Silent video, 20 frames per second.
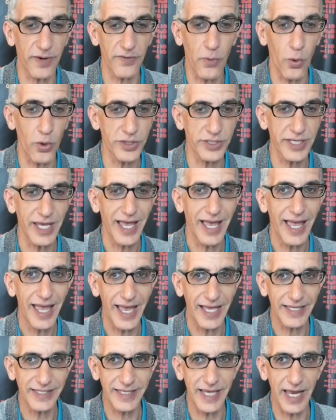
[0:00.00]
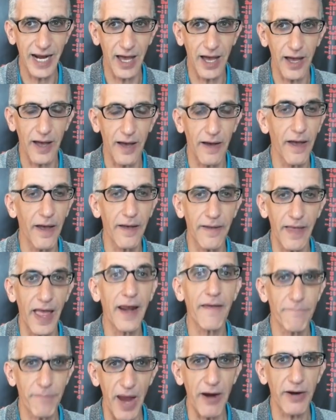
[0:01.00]
But, of course, it's
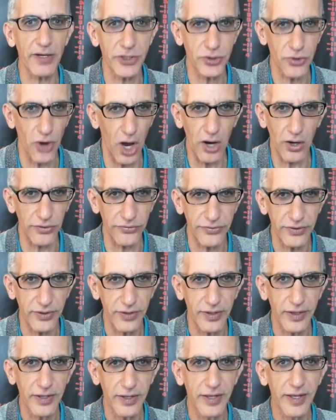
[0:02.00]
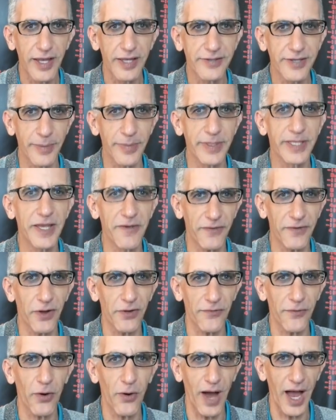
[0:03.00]
and if Barrett struggles, it's going to be
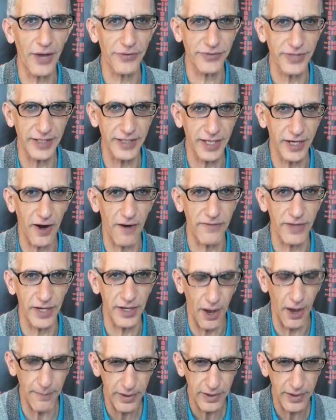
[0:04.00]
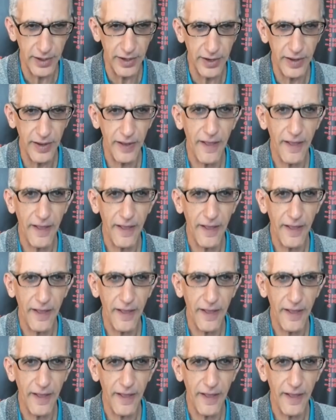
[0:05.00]
difficult for Ohio State to cover the number.